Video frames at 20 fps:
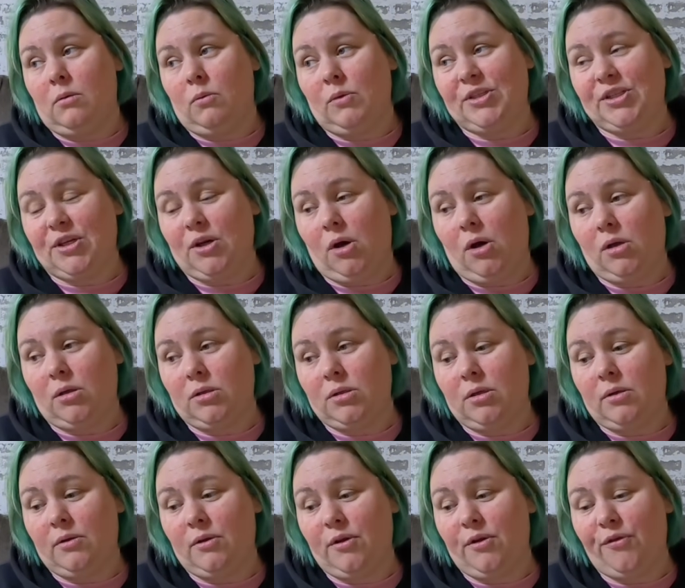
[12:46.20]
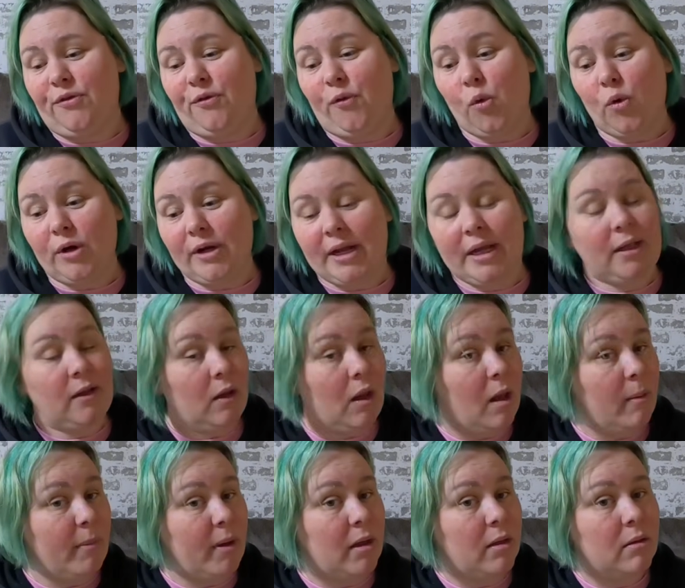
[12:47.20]
what's it called? The Fortnite
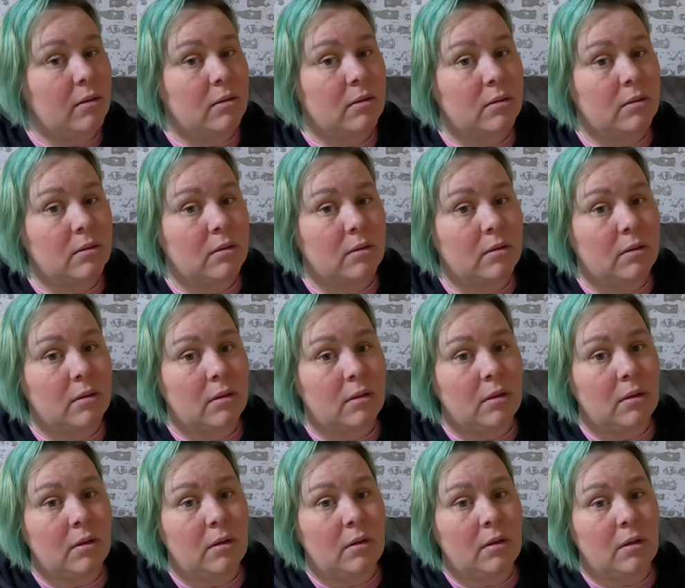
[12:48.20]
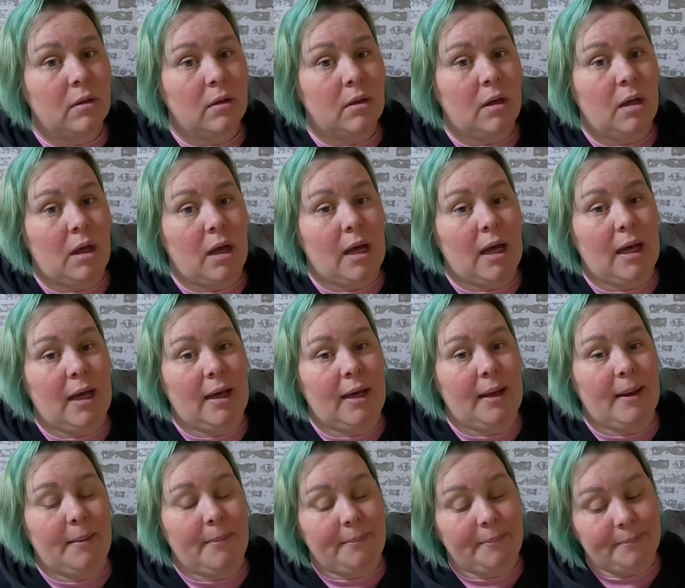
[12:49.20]
llama.
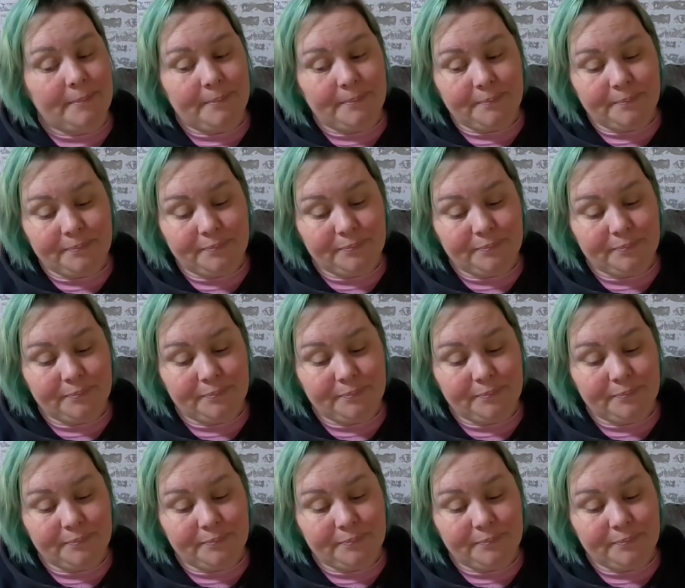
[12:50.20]
I